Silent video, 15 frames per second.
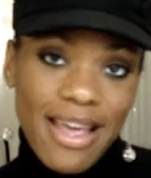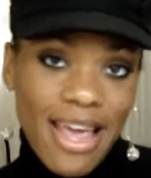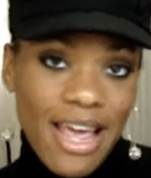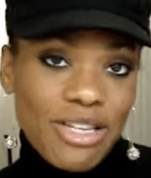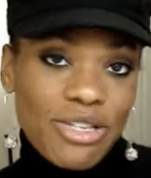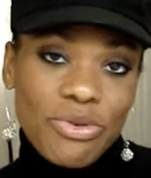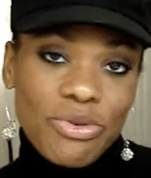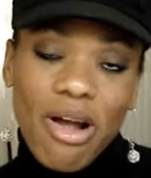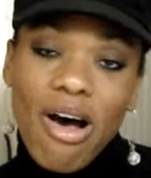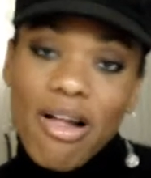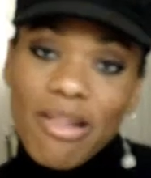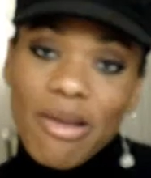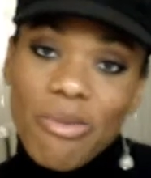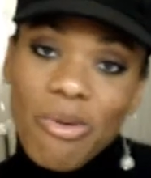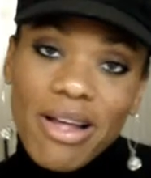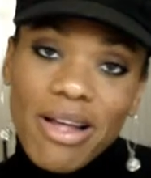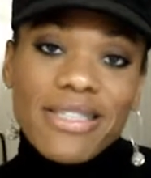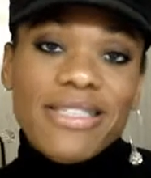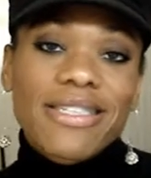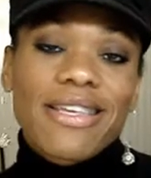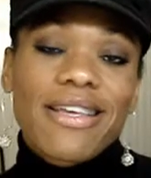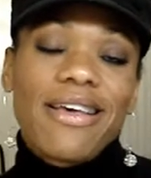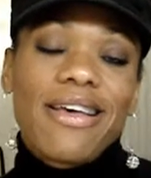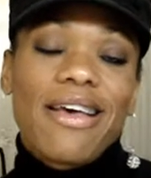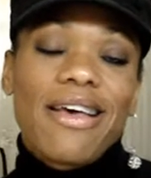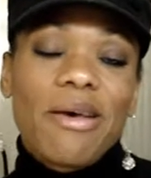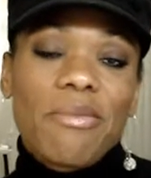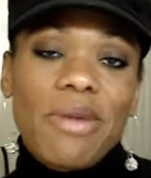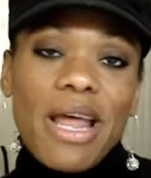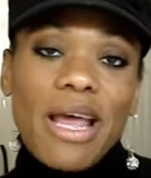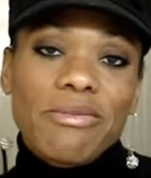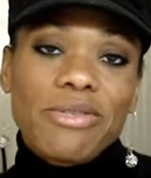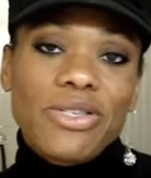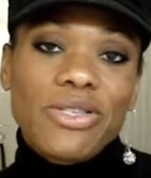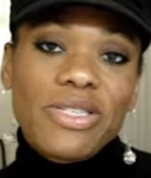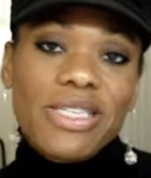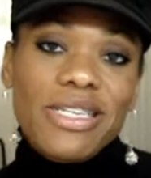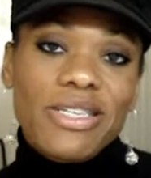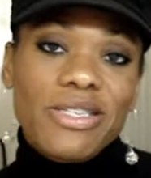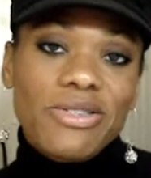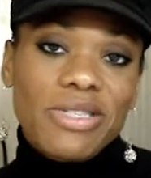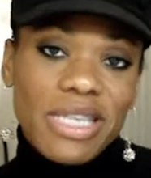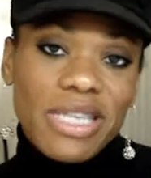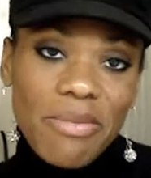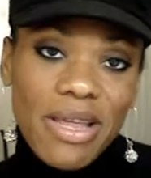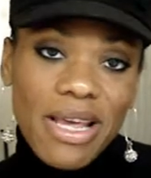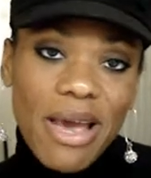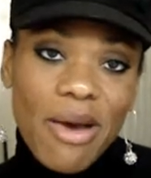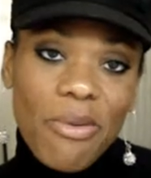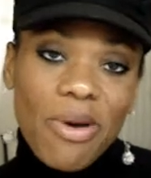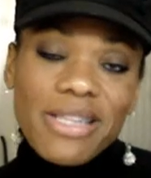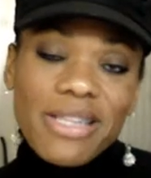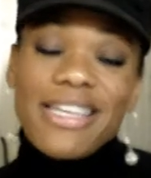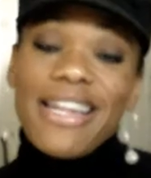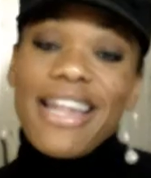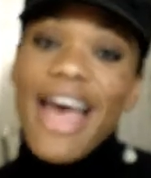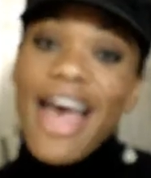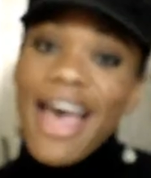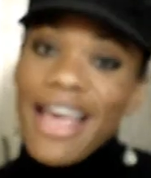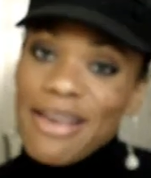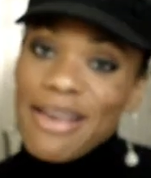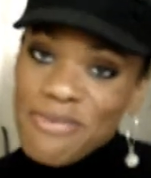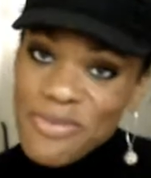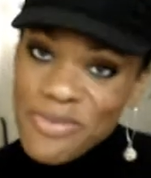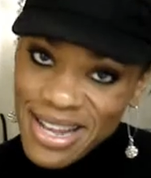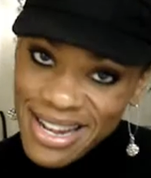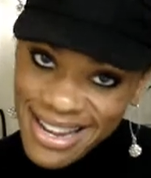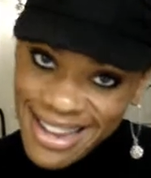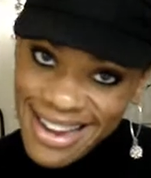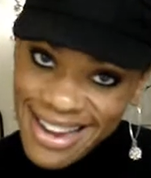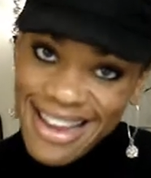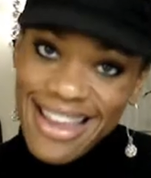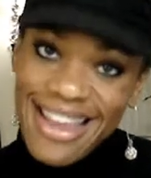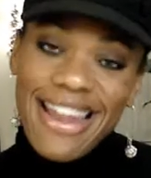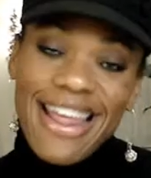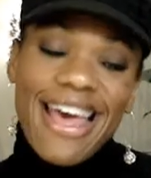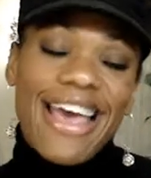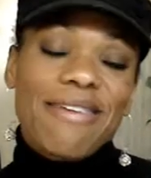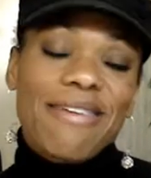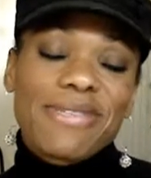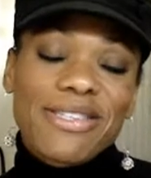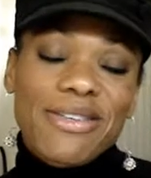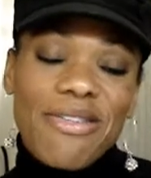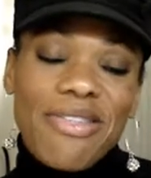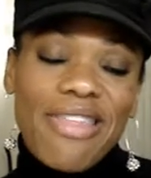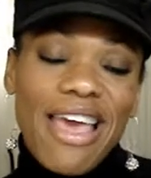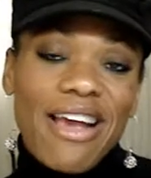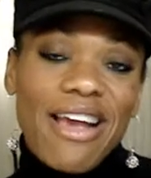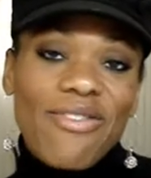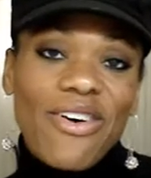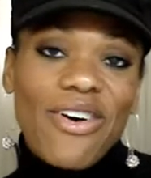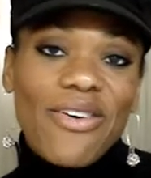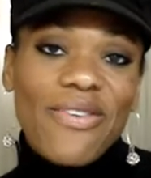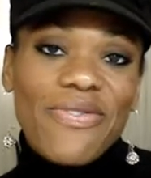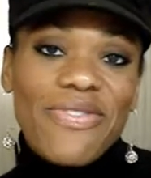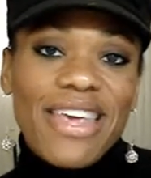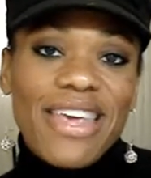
I can't do it all at once, but I'm choosing to do something at once, and I am winning, and I am so thankful.